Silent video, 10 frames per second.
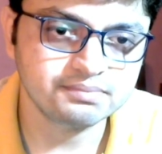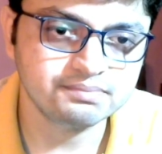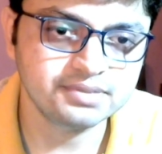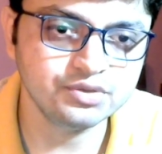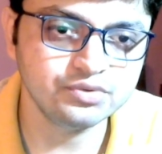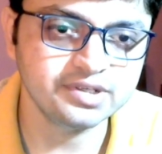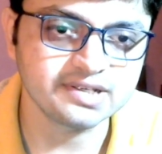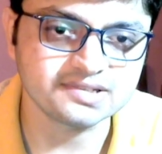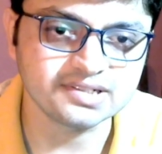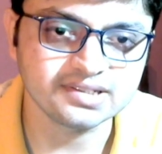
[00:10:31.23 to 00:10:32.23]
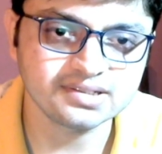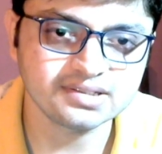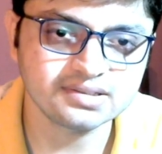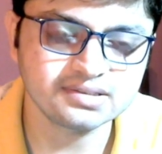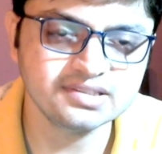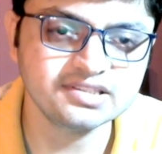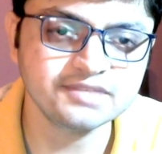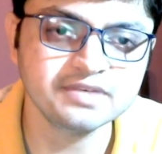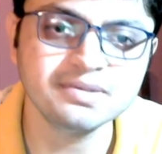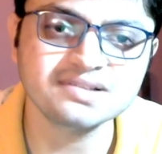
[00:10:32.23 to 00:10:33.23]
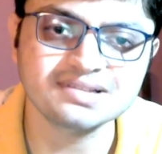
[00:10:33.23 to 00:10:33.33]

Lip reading: furiously. This is a famous